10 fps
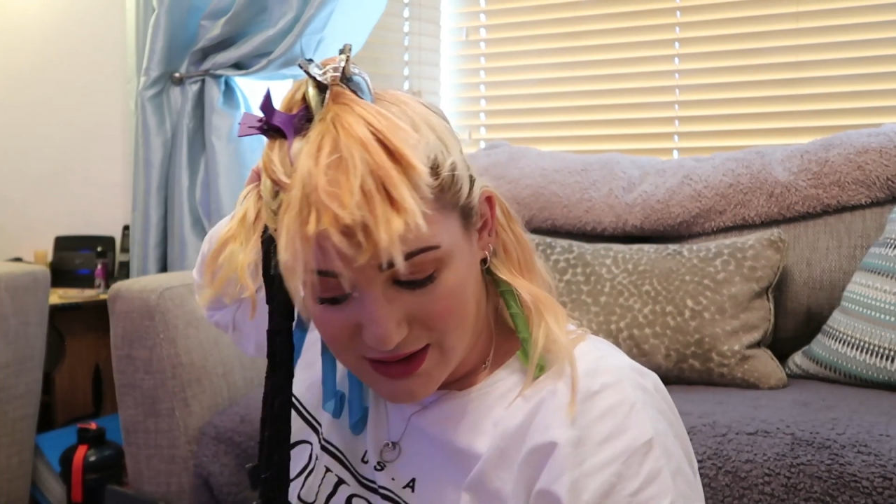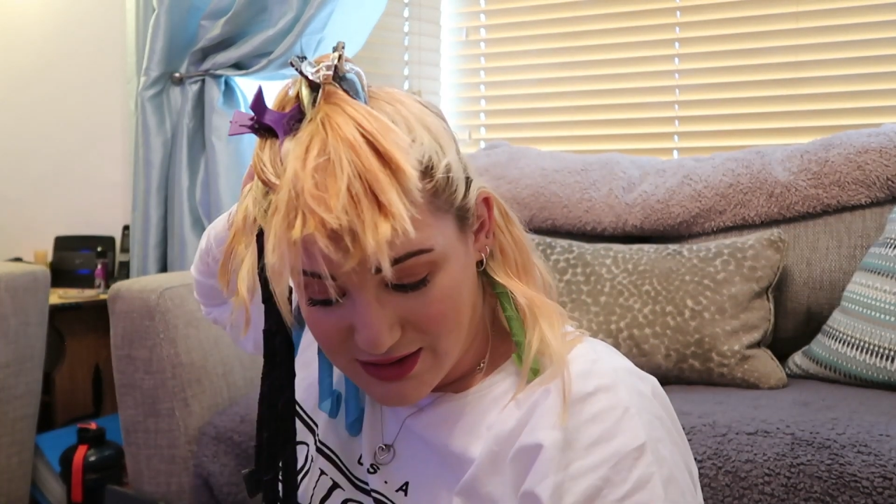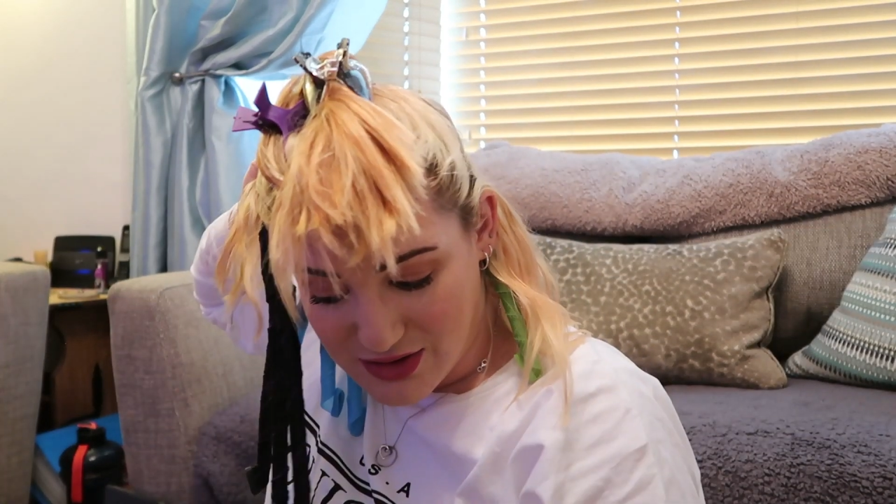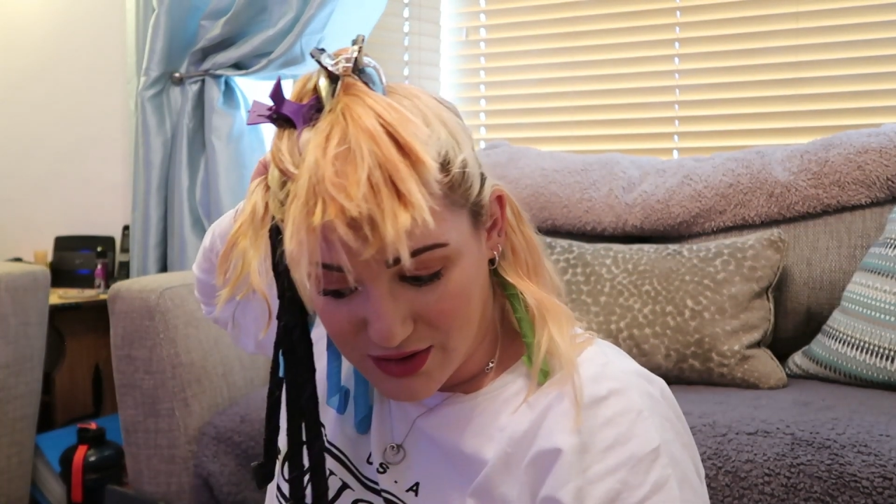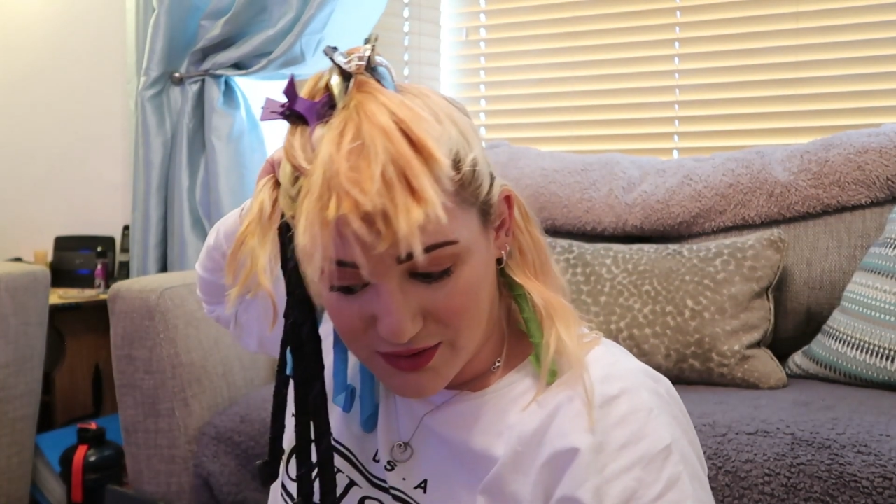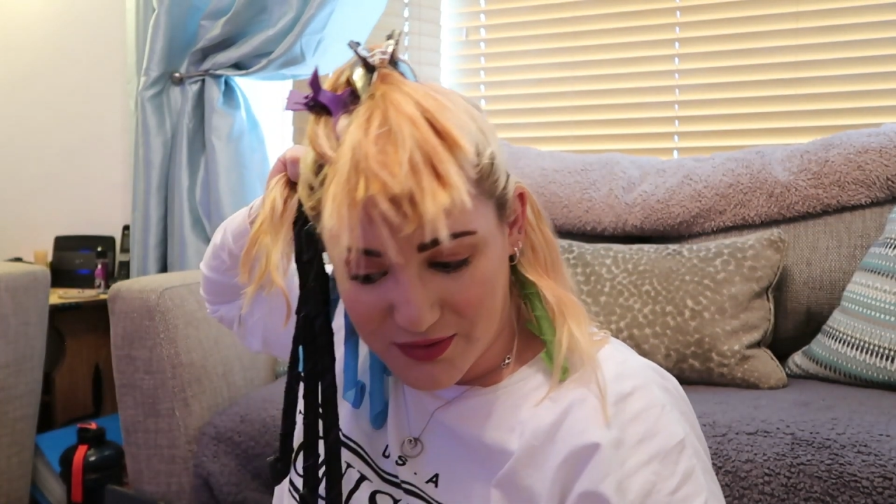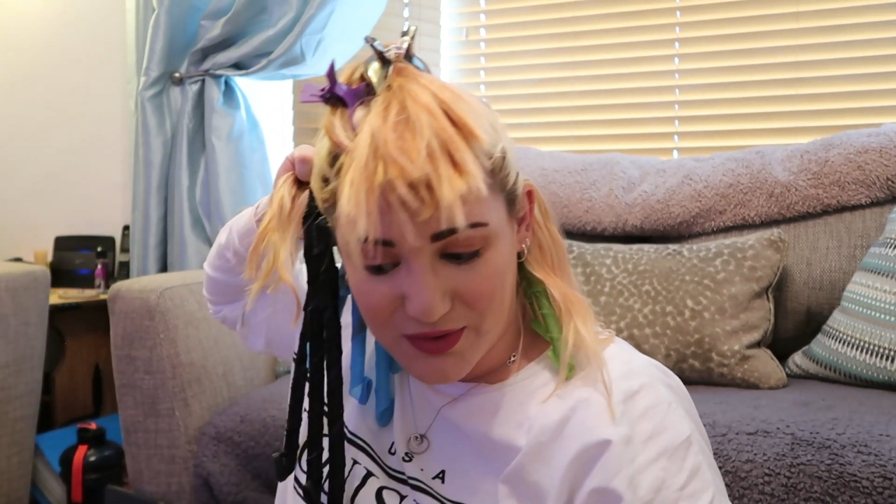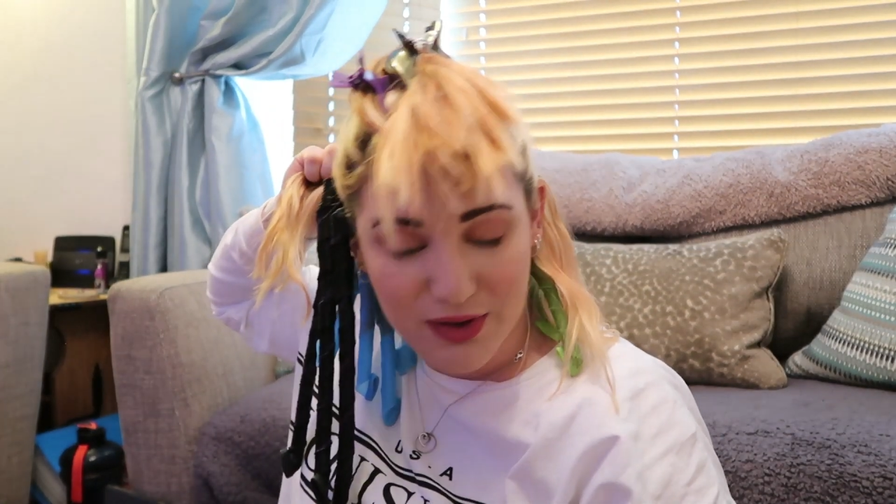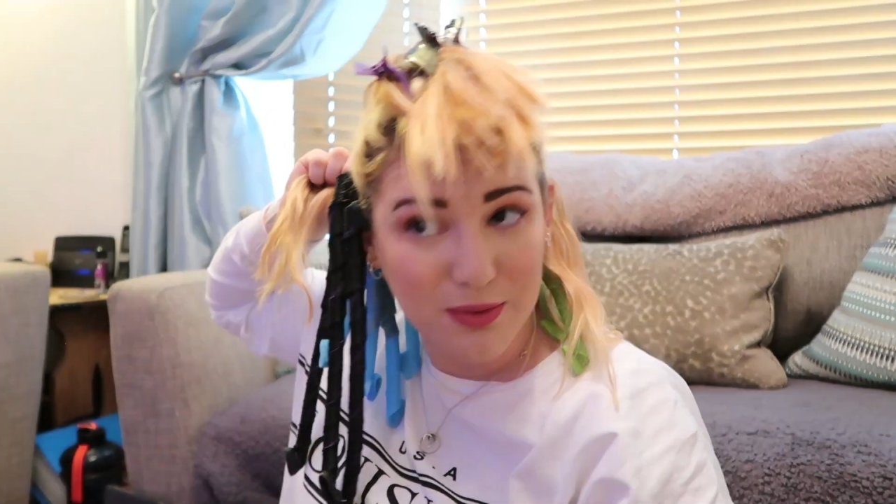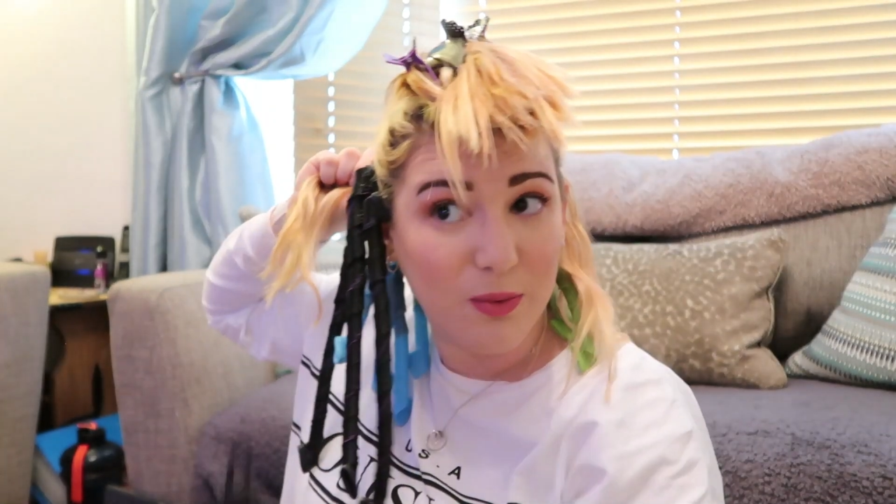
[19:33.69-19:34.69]
sort of
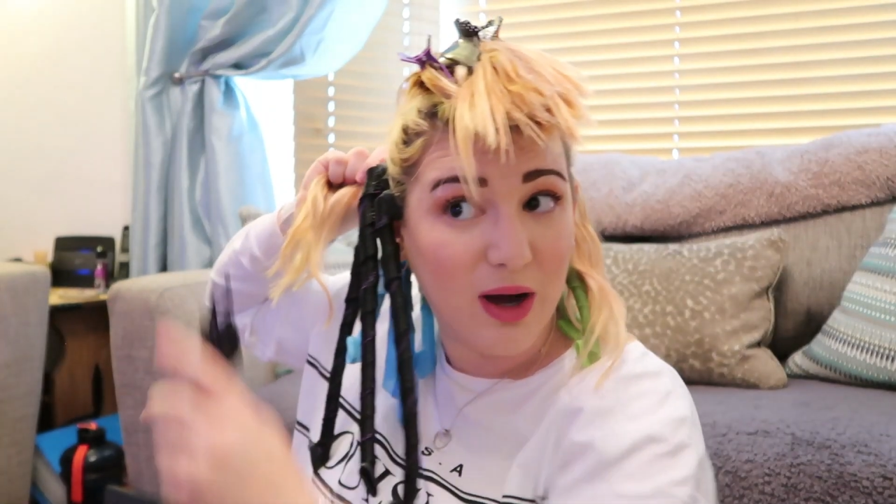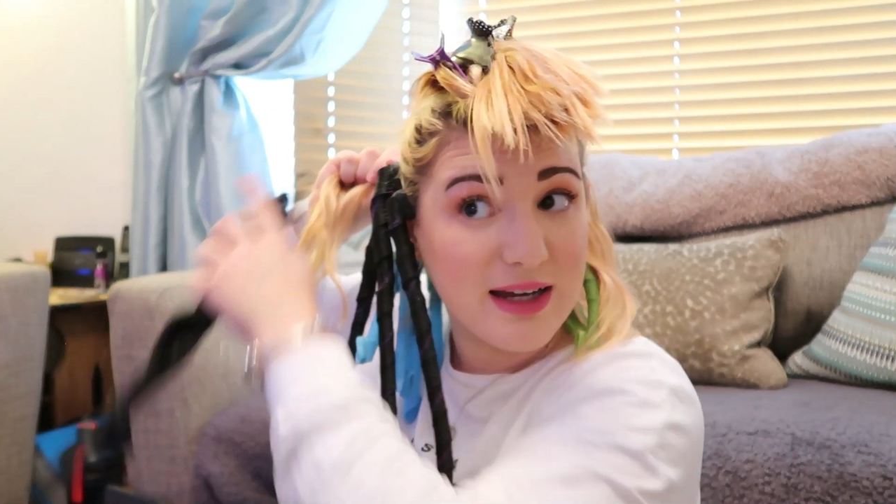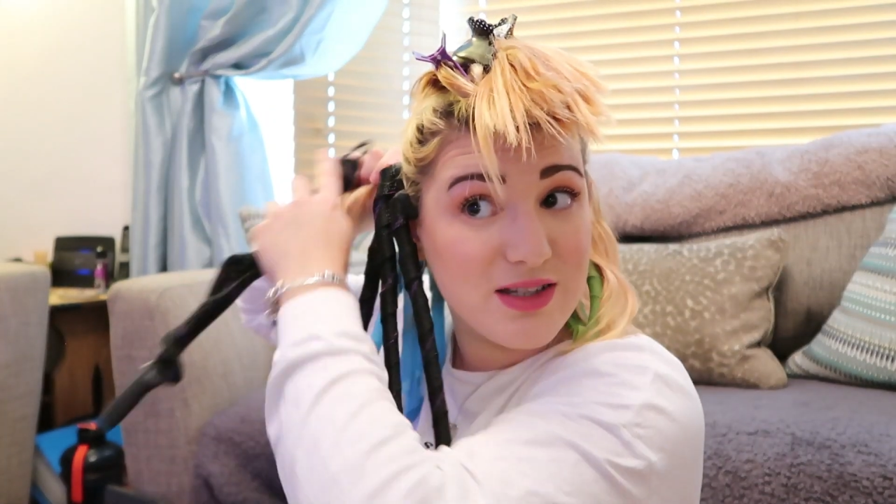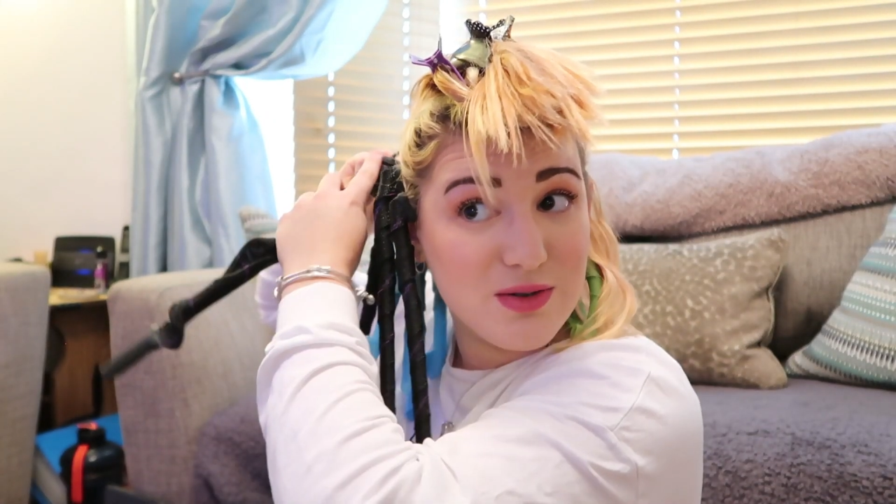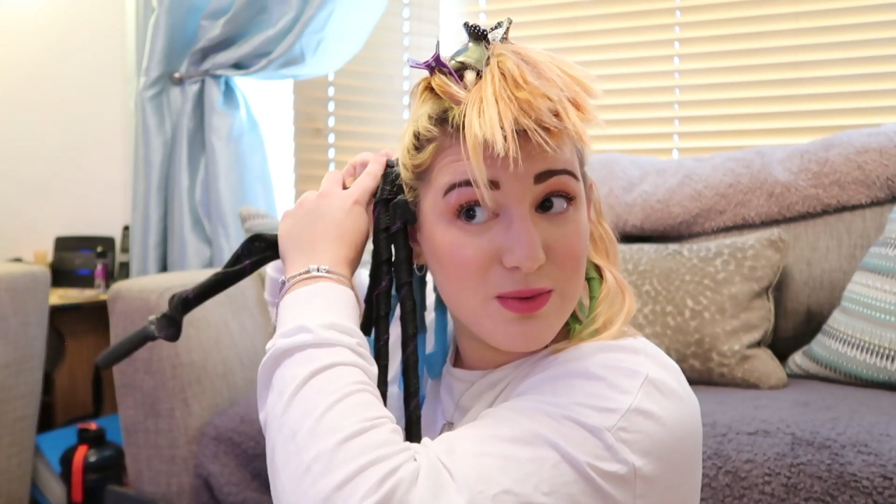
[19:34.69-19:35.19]
what I do